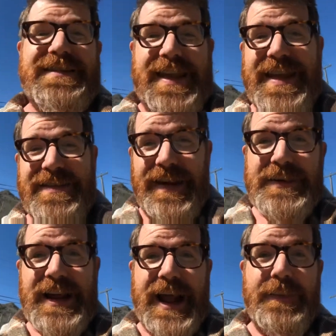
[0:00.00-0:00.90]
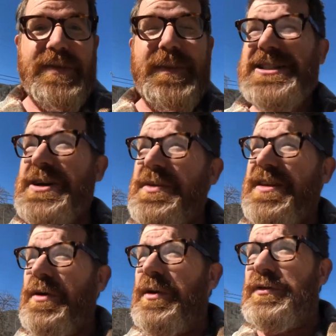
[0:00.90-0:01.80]
And then sometimes, especially with
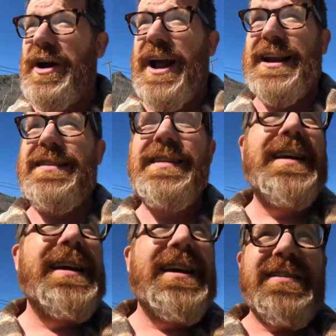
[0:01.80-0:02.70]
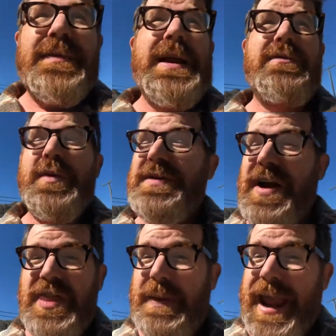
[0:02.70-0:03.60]
these old varieties, sometimes we've
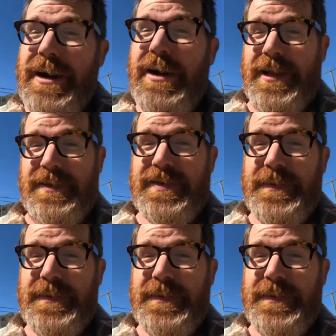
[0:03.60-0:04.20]
got the parents